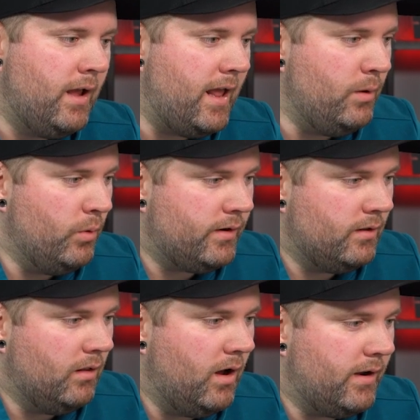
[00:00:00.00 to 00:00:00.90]
Anyone
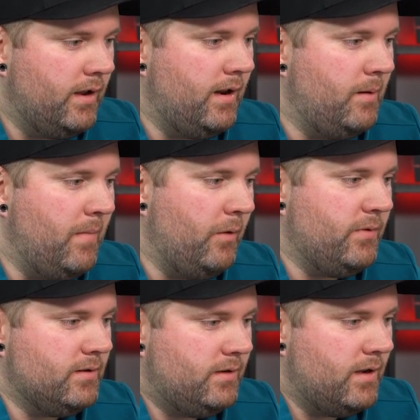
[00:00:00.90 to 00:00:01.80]
can log in and
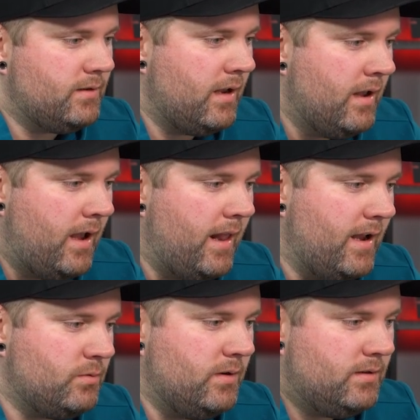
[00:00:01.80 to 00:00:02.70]
mount this disk. And
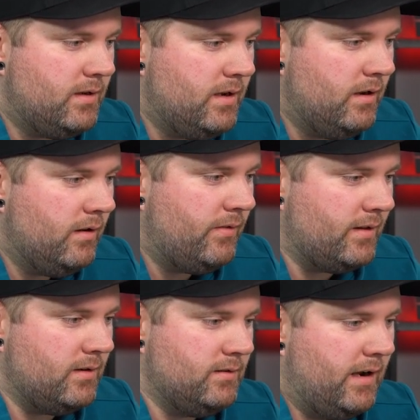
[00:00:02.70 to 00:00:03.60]
as we see,
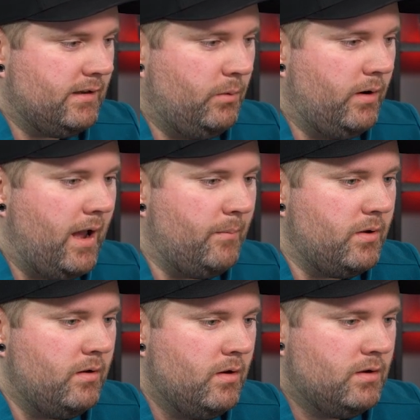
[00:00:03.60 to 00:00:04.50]
that's exactly what
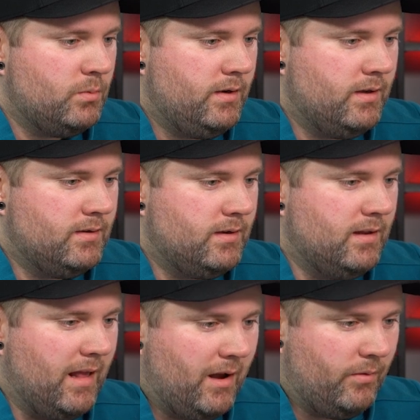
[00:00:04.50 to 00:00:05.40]
happened. So we can
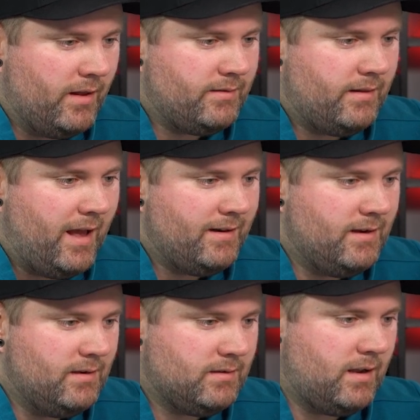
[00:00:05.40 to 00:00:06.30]
see now that that
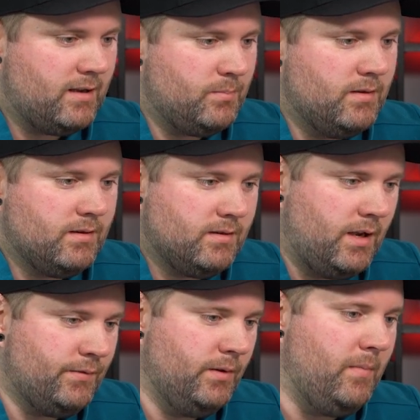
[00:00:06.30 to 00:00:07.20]
disk has been
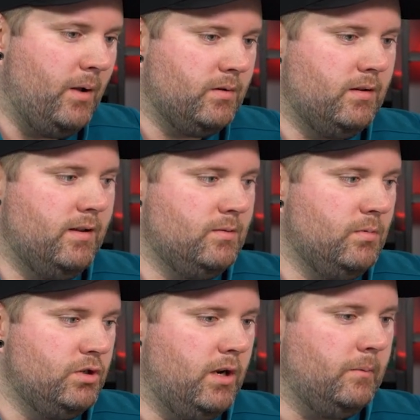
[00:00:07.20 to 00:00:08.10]
successfully mounted to this
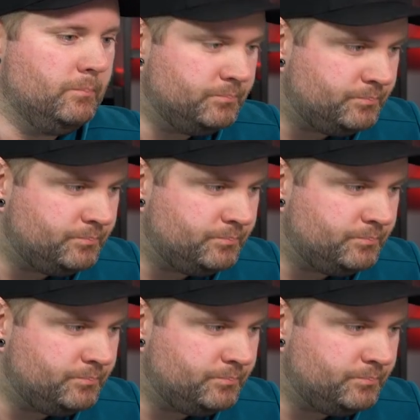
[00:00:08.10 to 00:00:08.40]
machine.